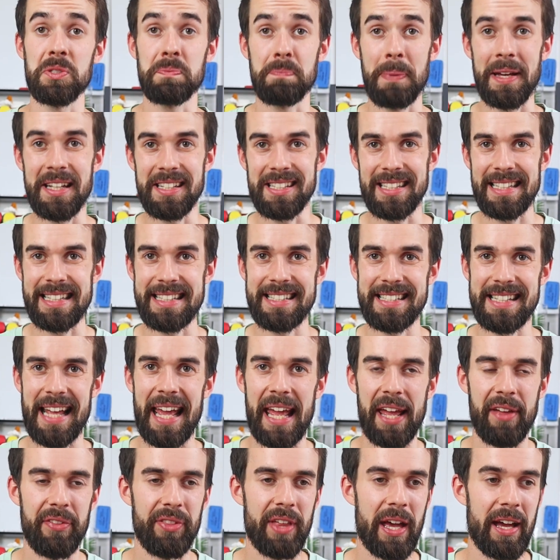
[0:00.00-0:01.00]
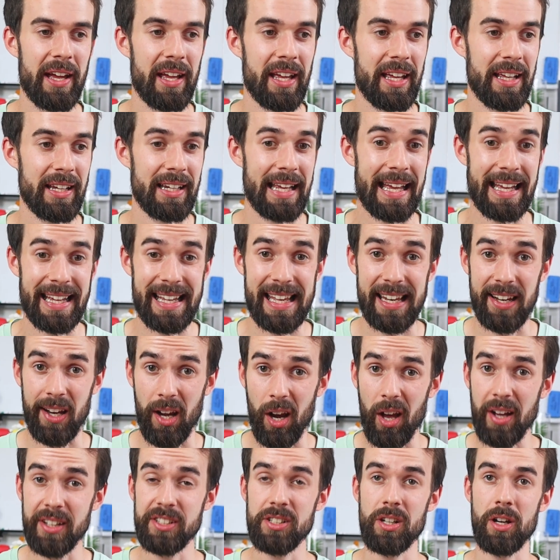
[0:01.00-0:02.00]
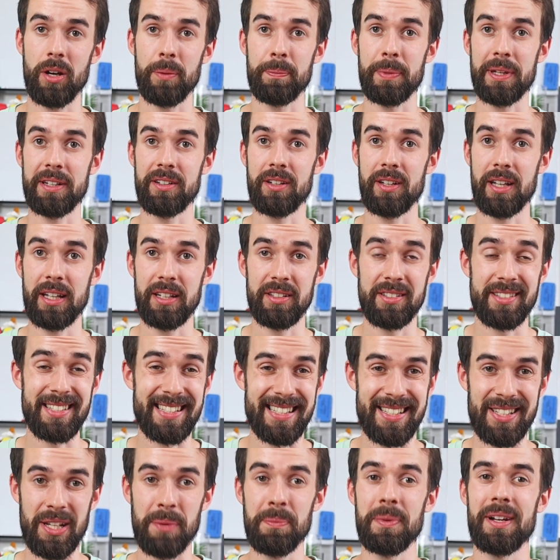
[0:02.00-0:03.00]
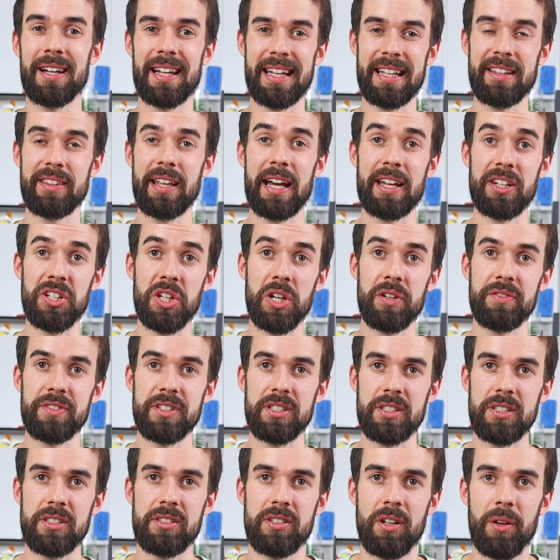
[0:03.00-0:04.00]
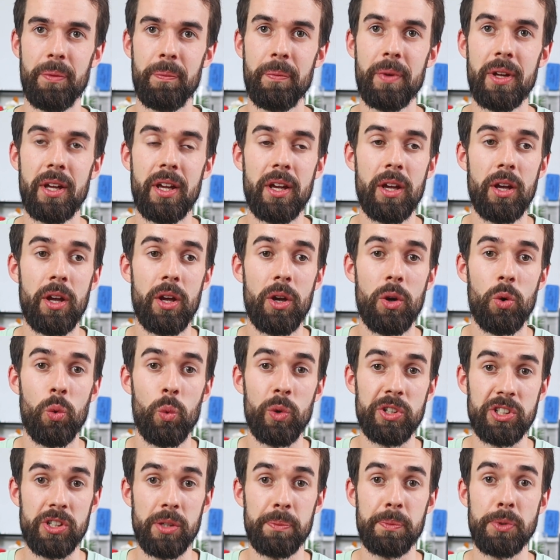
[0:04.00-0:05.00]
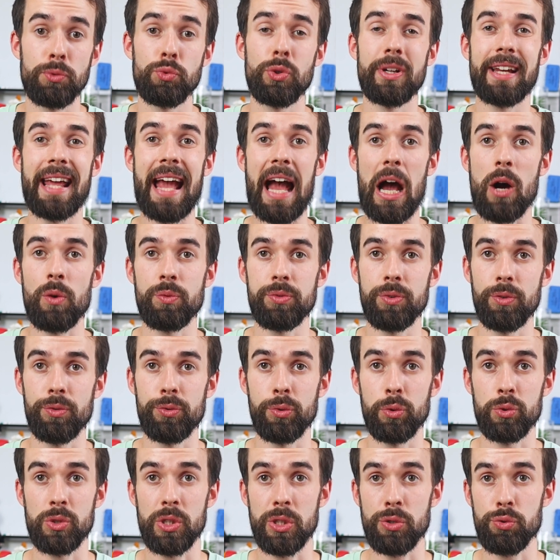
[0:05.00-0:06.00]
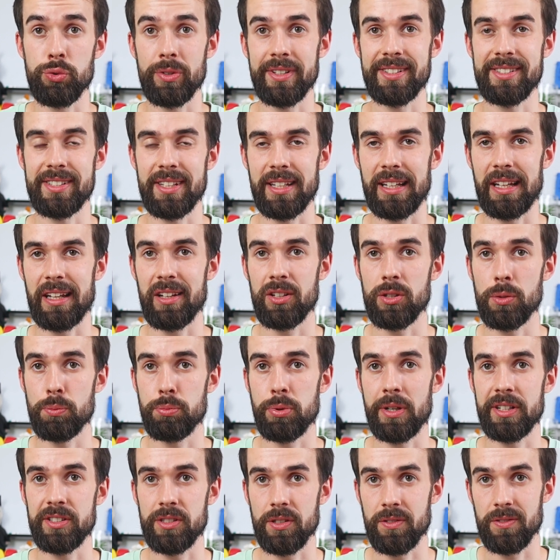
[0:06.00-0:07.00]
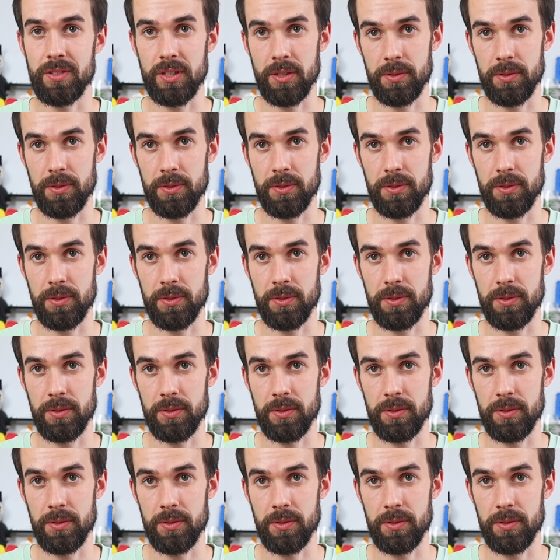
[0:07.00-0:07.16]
it's basically saying that it, it can light up and, and stimulate that nervous system, which can be really helpful for decreasing depressive